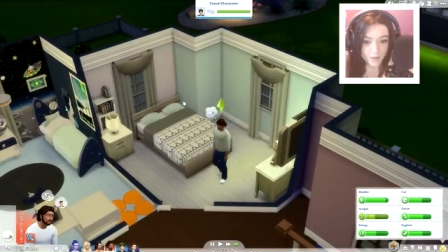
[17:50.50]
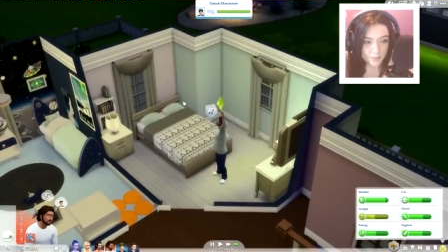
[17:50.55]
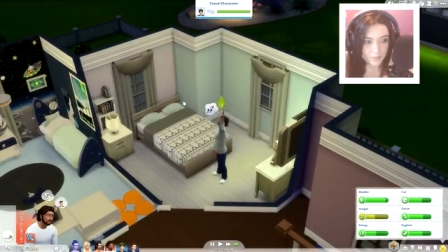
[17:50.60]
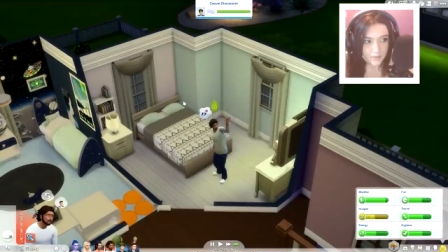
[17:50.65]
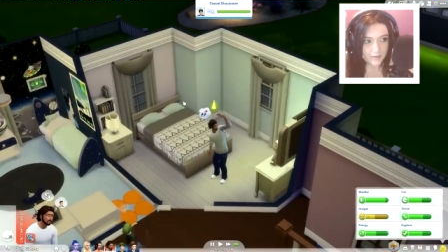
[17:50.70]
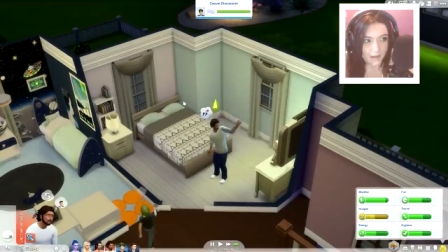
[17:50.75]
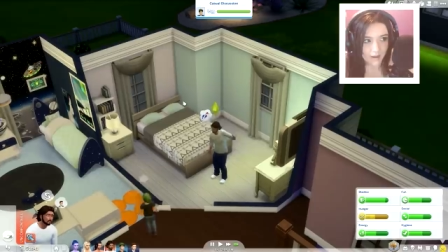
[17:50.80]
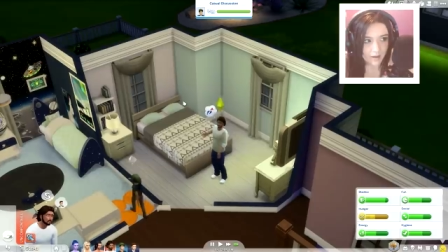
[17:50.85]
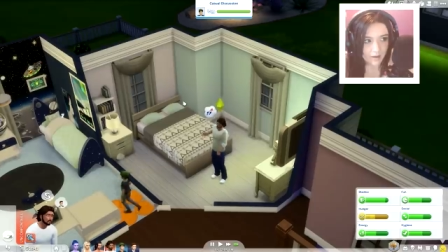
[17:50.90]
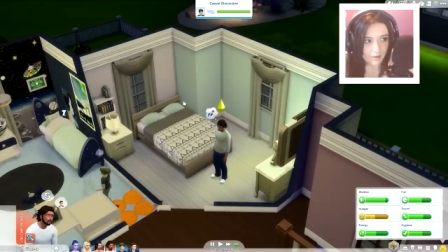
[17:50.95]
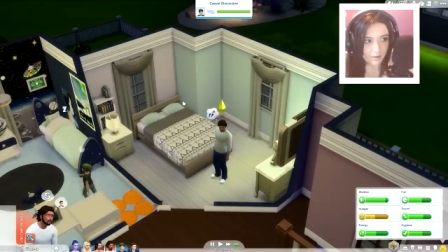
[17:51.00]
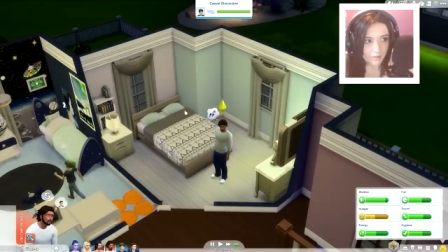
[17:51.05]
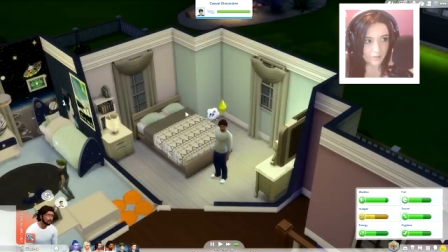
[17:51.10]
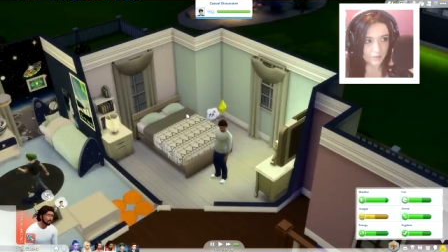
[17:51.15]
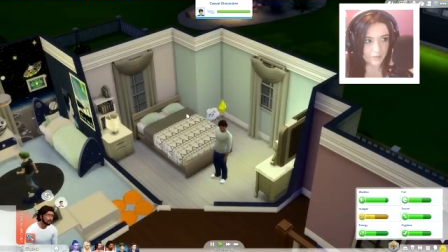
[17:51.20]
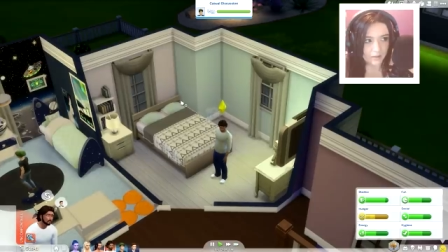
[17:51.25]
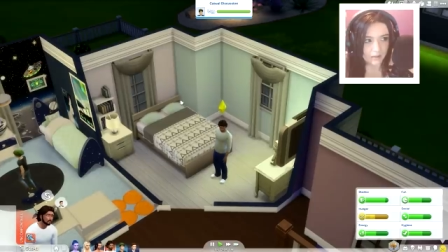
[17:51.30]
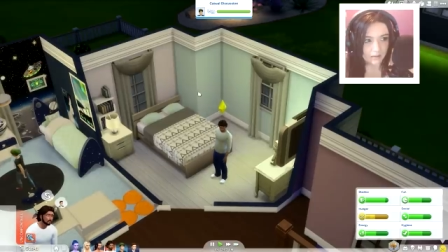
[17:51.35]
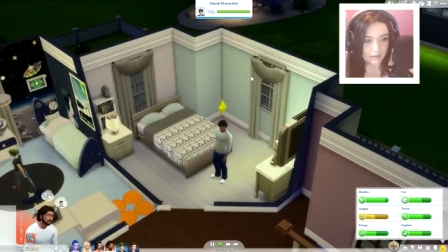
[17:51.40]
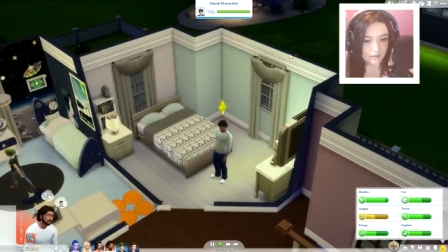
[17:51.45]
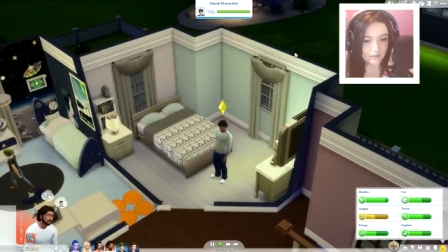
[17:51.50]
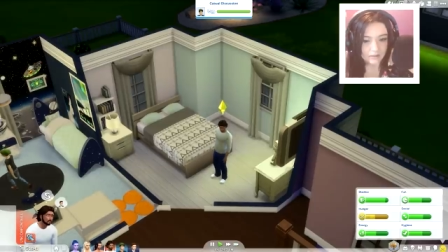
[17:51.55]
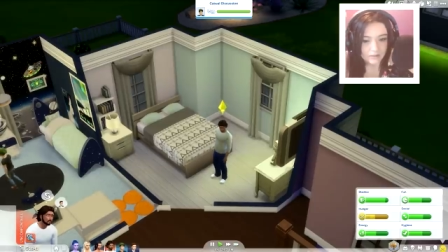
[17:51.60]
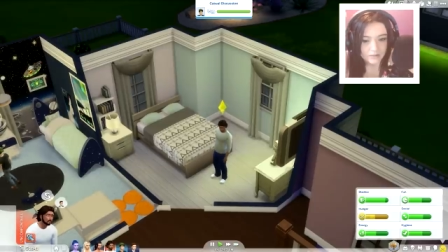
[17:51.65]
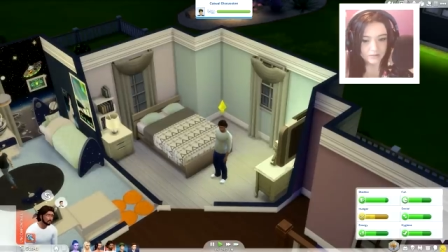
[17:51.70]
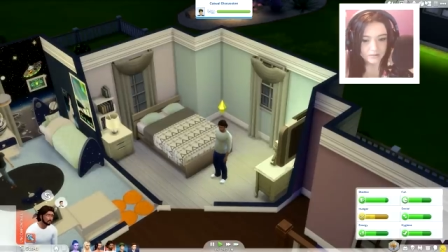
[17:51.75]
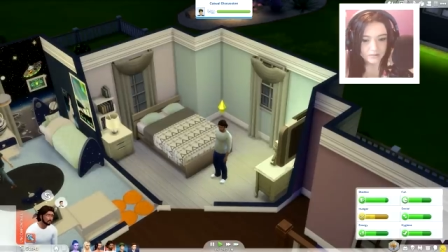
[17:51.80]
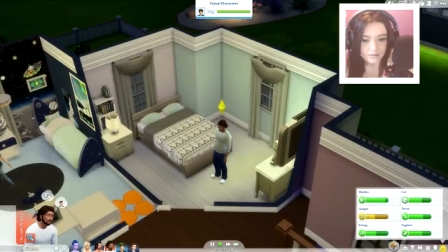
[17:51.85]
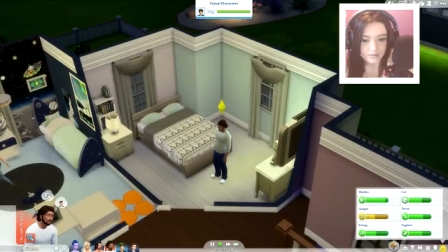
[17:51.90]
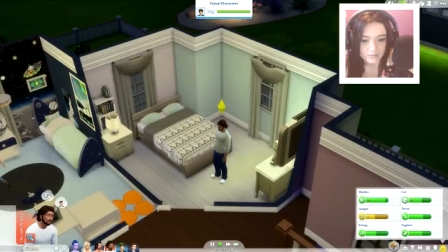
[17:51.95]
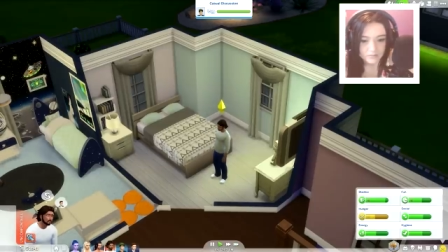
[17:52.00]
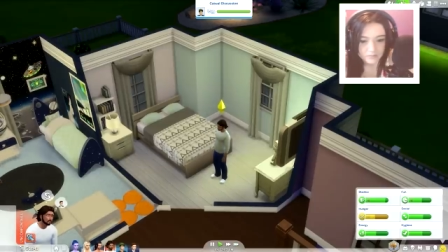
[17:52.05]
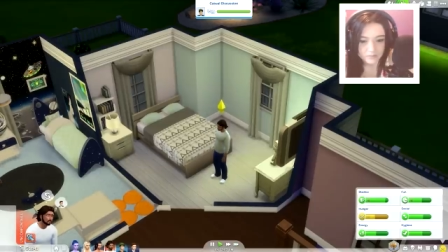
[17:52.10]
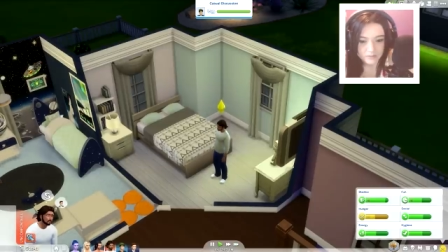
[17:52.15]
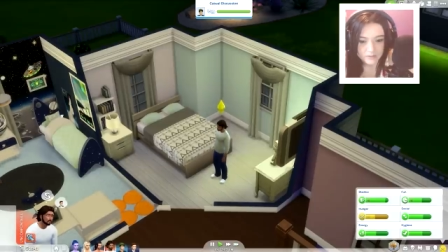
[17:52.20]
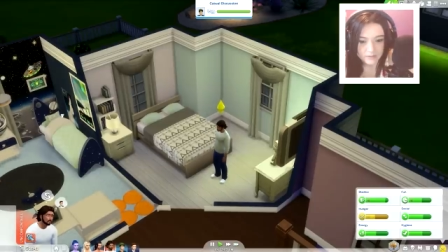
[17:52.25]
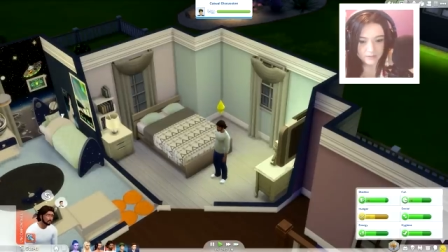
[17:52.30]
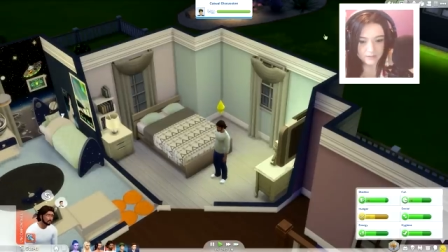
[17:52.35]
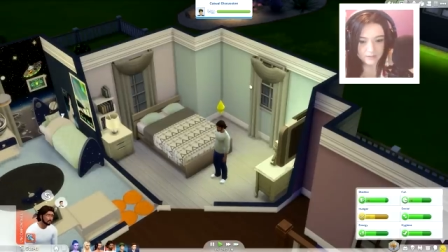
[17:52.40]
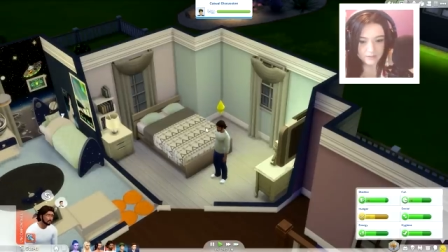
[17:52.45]
No, no, Ugh!
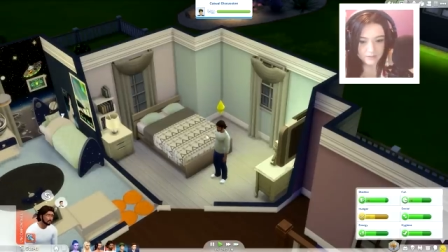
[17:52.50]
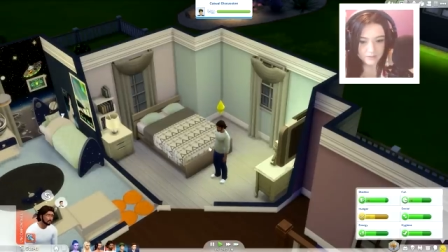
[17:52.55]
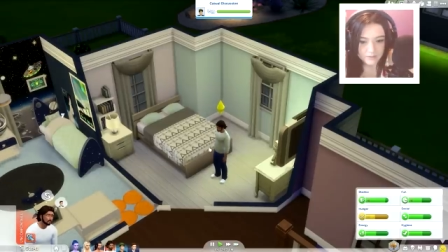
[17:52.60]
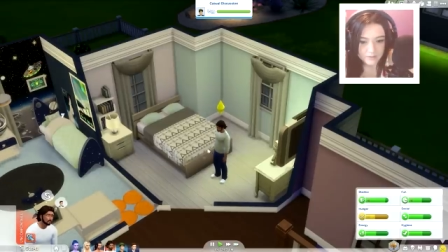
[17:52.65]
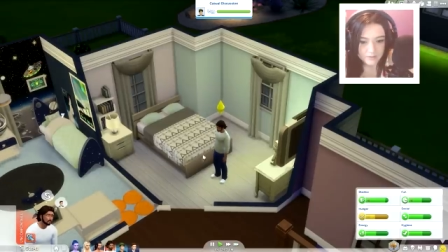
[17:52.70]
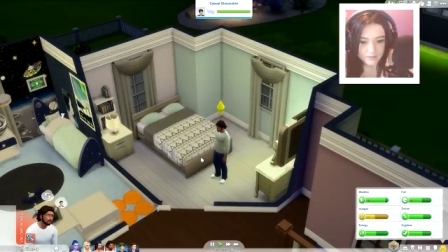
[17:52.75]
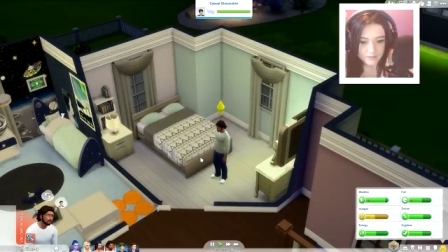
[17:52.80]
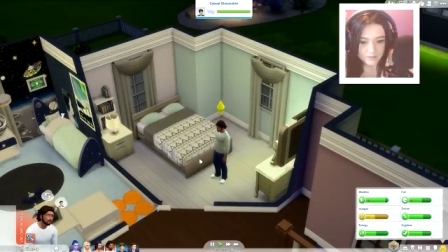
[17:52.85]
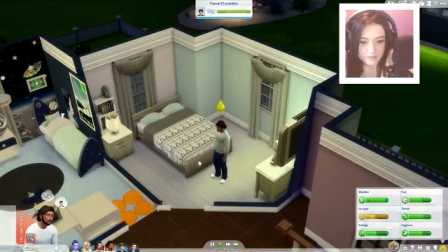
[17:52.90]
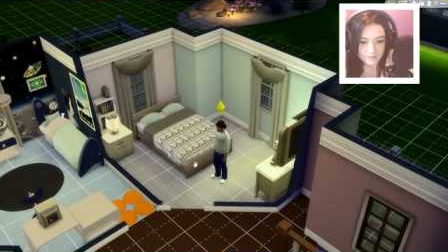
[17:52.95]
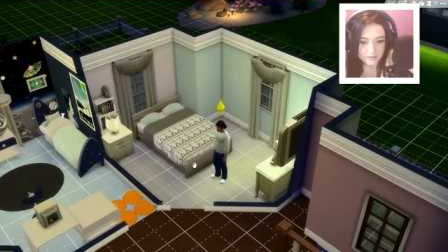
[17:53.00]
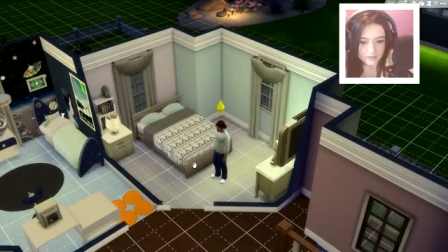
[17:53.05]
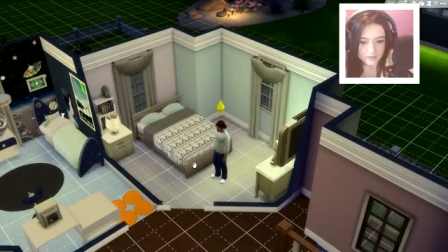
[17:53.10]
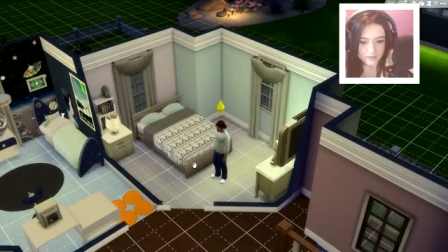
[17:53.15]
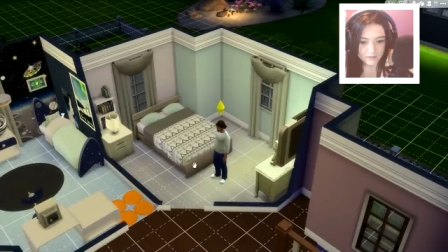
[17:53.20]
Really, dude?